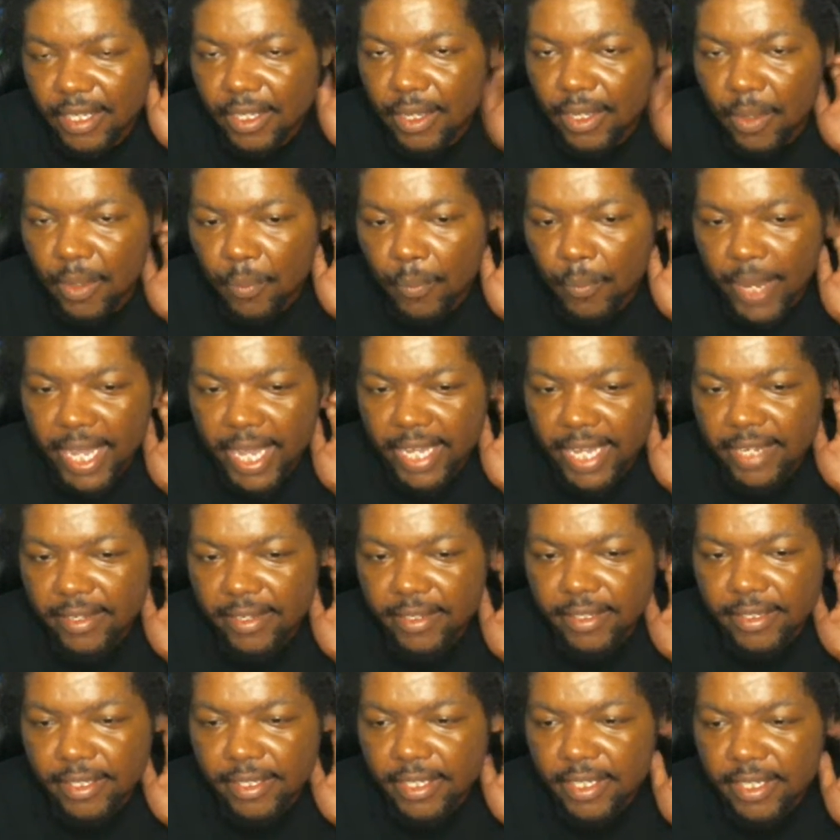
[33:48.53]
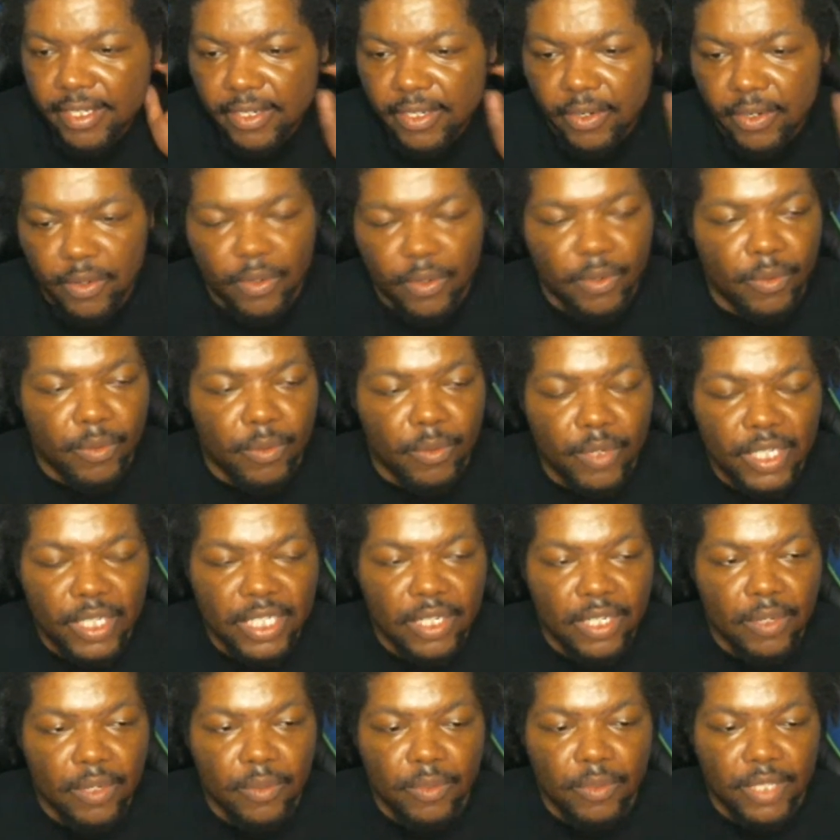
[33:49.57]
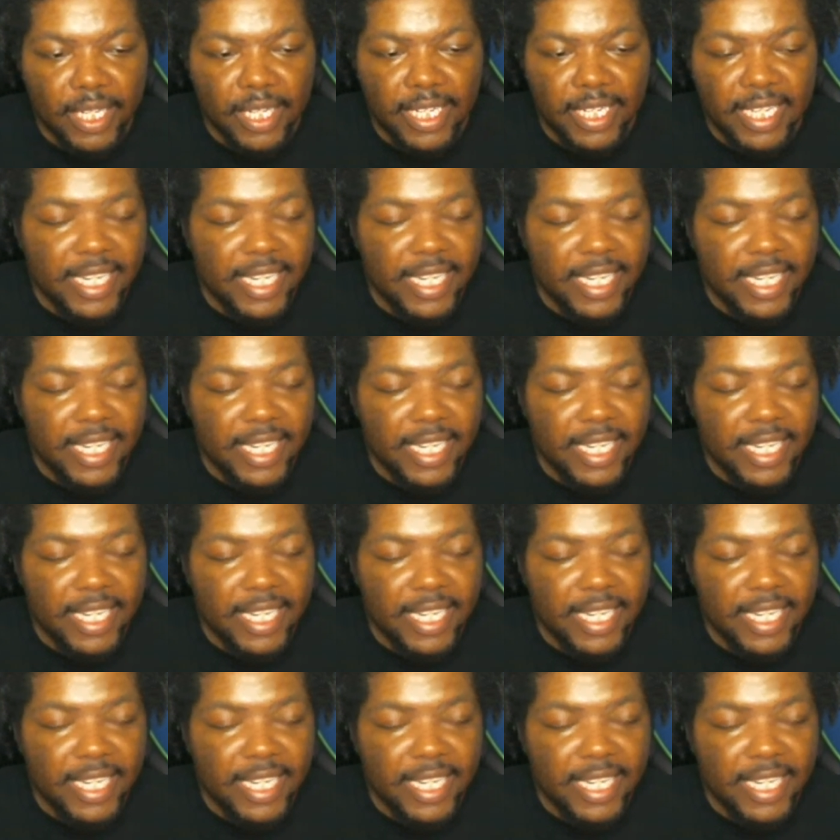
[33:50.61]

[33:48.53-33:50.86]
away, or like